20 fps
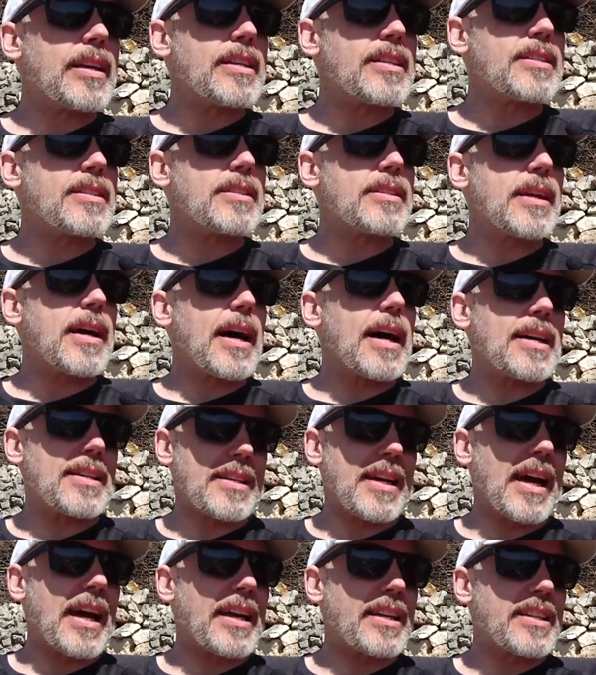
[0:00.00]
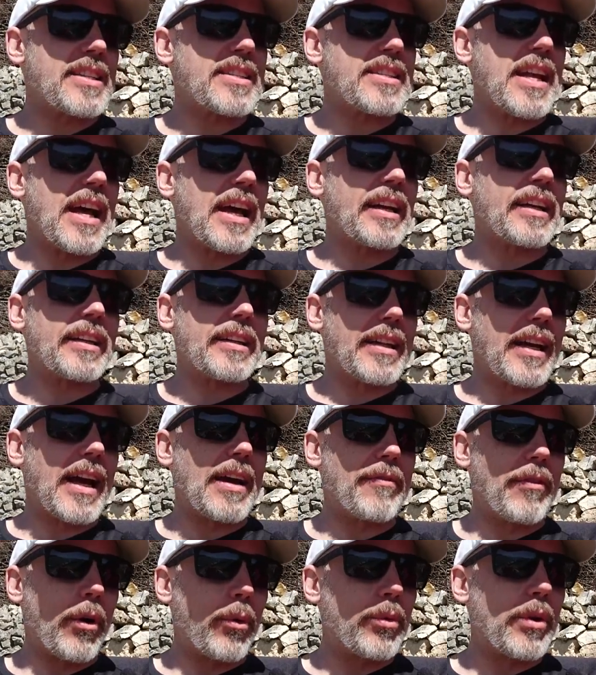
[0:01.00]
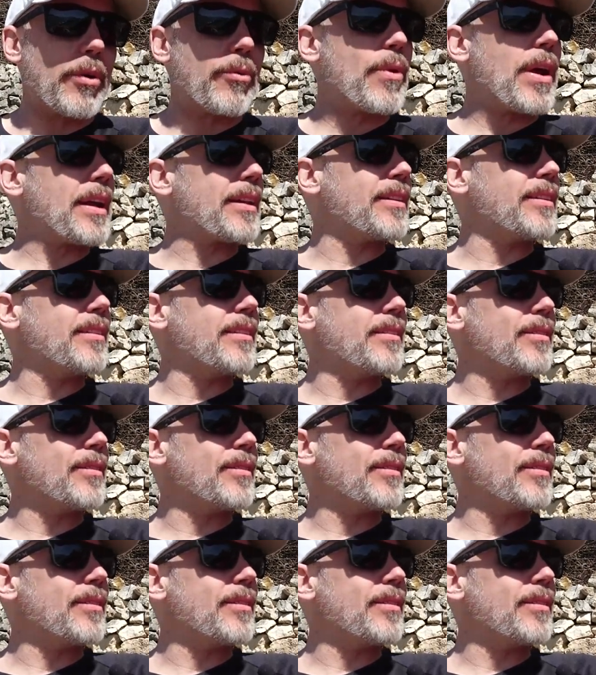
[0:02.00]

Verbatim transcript: is, as I understand it, I've only read